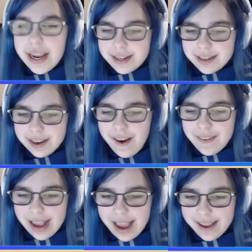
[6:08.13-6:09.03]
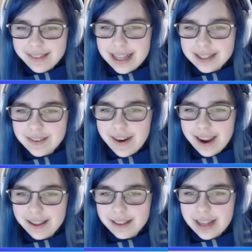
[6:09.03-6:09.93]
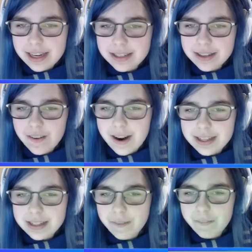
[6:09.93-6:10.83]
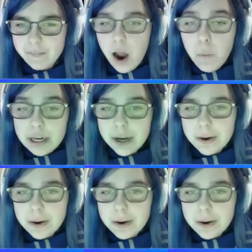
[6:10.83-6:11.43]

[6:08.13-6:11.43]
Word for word: Sweet! Okay, that's great. Yay. That is so awesome. Oh, watch out!